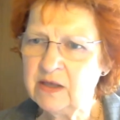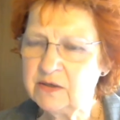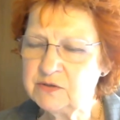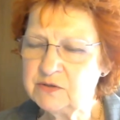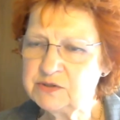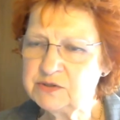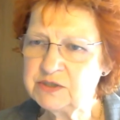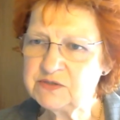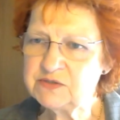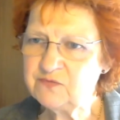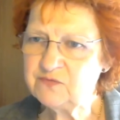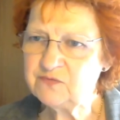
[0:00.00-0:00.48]

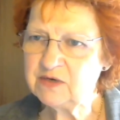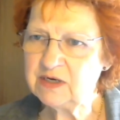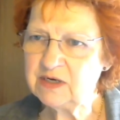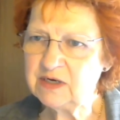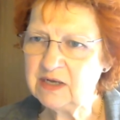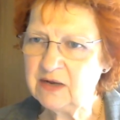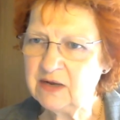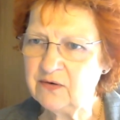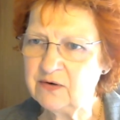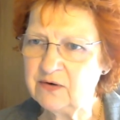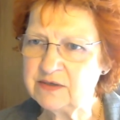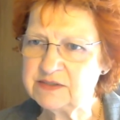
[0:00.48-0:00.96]
Just for
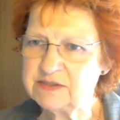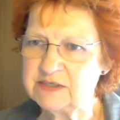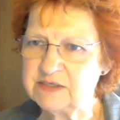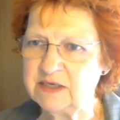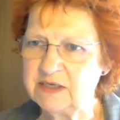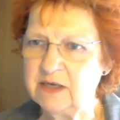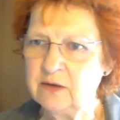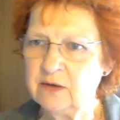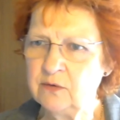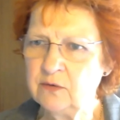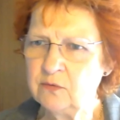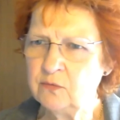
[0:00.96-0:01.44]

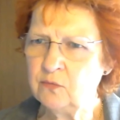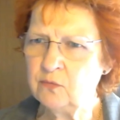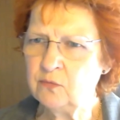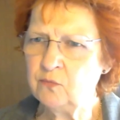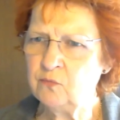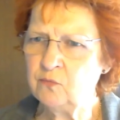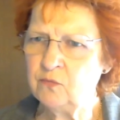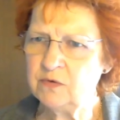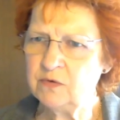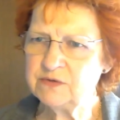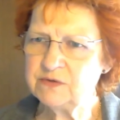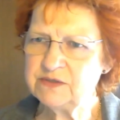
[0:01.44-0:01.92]
clarity,
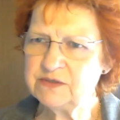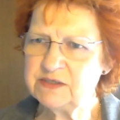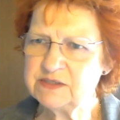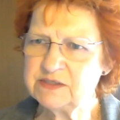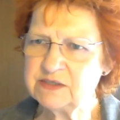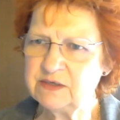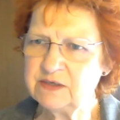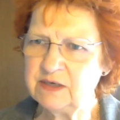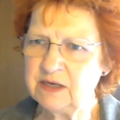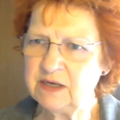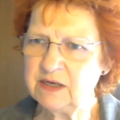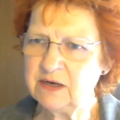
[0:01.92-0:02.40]
what
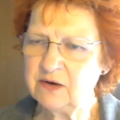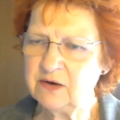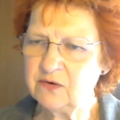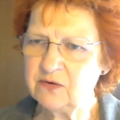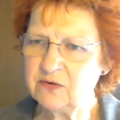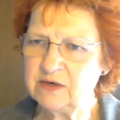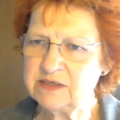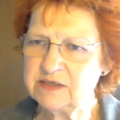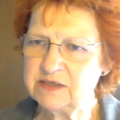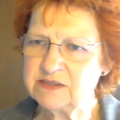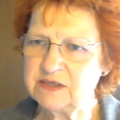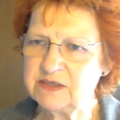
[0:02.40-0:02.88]
is an
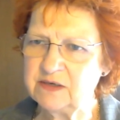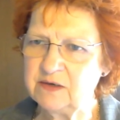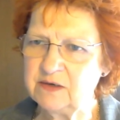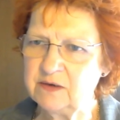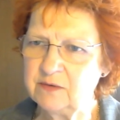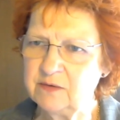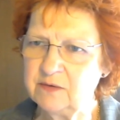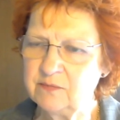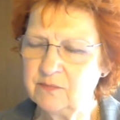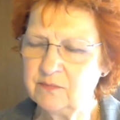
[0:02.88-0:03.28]
incretin?